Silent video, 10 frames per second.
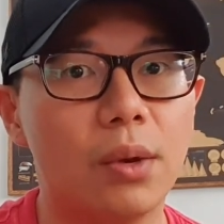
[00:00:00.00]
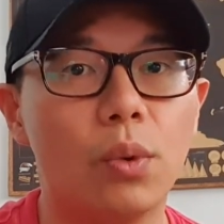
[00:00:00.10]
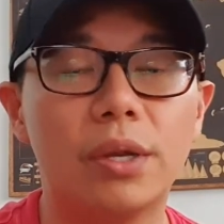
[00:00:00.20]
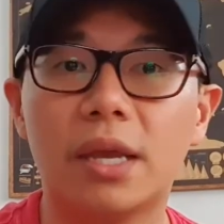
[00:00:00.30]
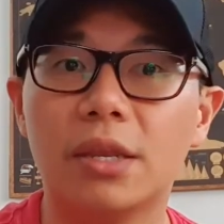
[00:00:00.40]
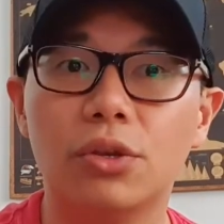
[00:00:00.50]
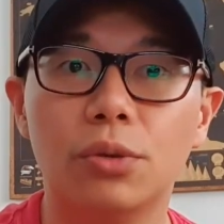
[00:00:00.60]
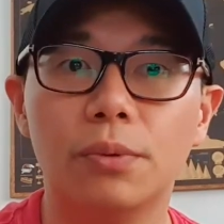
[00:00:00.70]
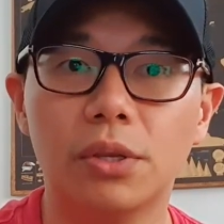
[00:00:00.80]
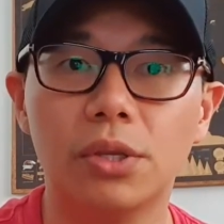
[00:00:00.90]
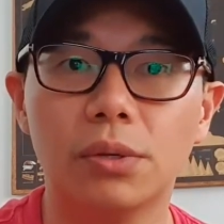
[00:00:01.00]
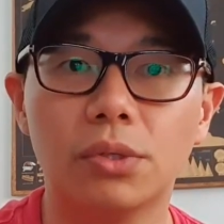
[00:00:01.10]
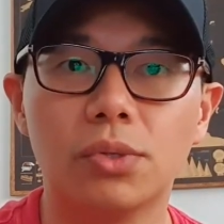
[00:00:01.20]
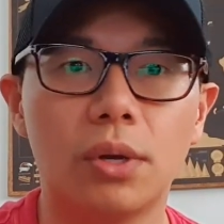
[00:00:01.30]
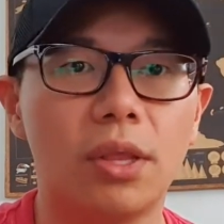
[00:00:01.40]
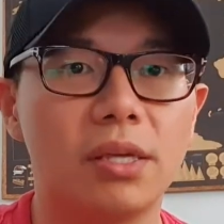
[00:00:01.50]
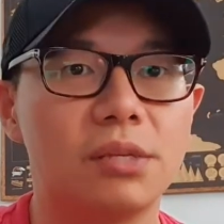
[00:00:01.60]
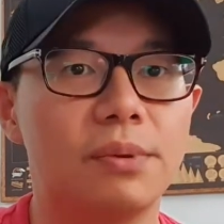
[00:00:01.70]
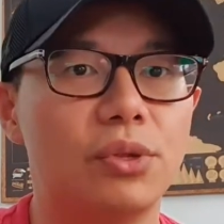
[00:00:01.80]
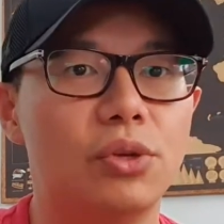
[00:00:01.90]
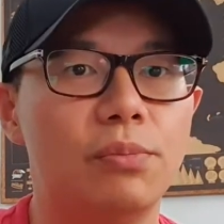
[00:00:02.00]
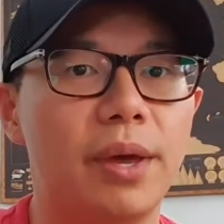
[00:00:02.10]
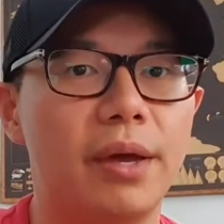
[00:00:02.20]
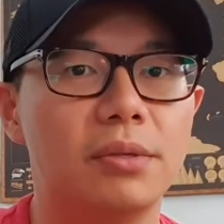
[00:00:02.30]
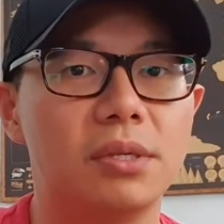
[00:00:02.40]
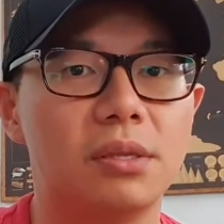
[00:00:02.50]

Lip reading: 192.2. So I lost about 2 pounds